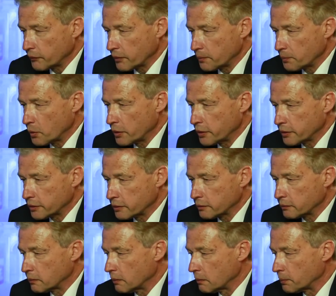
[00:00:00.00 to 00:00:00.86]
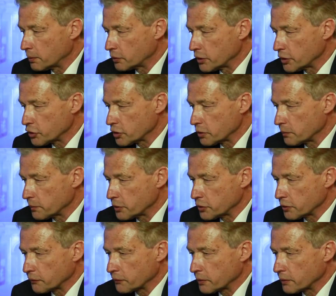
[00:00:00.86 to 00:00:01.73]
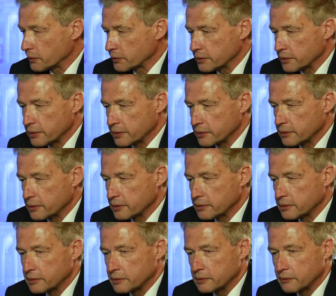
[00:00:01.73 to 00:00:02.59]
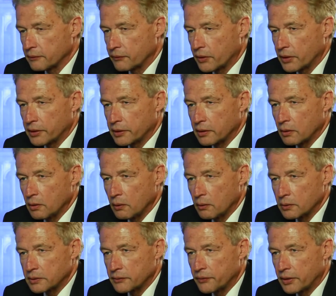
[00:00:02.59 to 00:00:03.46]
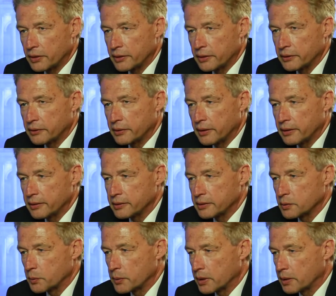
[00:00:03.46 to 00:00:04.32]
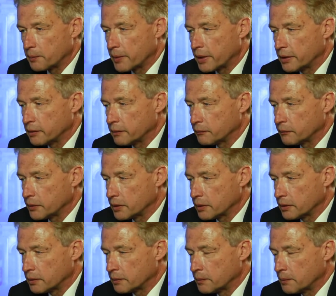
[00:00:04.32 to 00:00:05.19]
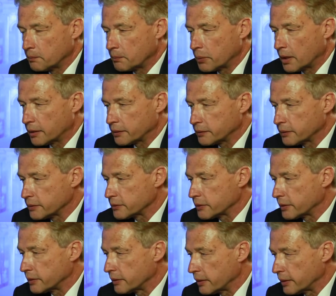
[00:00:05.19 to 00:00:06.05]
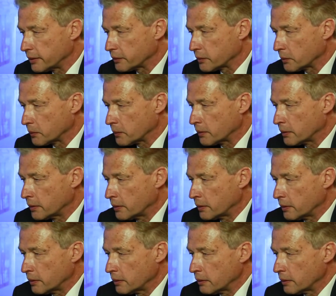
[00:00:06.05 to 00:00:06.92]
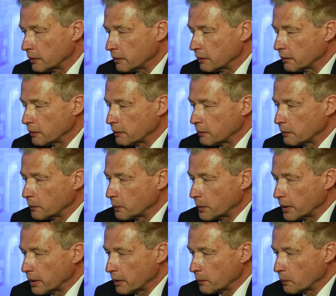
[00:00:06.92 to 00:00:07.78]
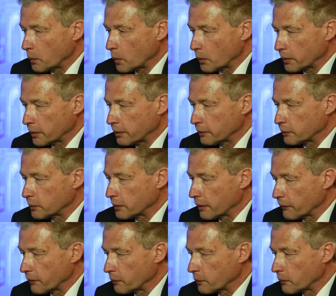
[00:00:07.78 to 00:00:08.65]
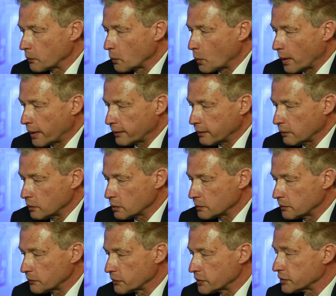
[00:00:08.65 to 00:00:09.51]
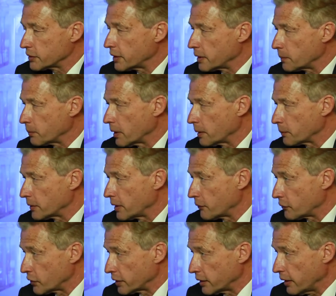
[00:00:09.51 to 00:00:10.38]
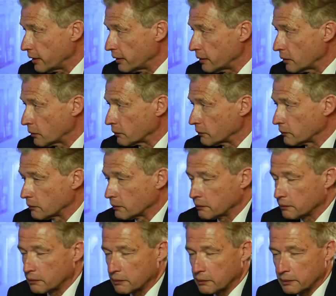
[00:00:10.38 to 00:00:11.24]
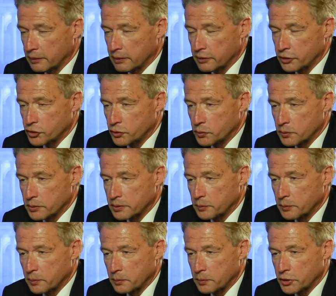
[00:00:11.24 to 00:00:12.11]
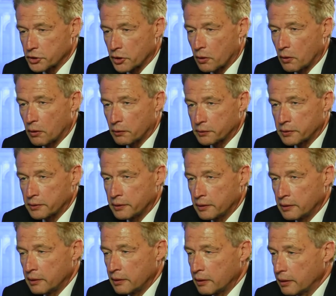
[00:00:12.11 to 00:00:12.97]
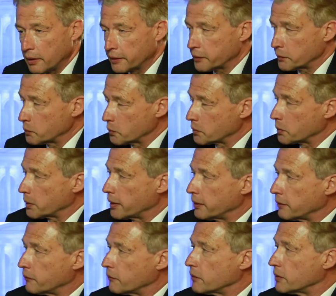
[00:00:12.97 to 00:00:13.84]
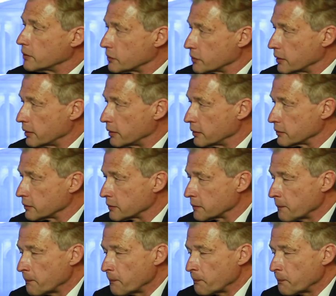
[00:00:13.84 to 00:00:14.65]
the political cooperation, which of course is, is very close, very intense. We are, made, we are partners in NATO. Uh, we are working together with the White House, with the State Department every day on, on issues which are hot like Ukraine these days.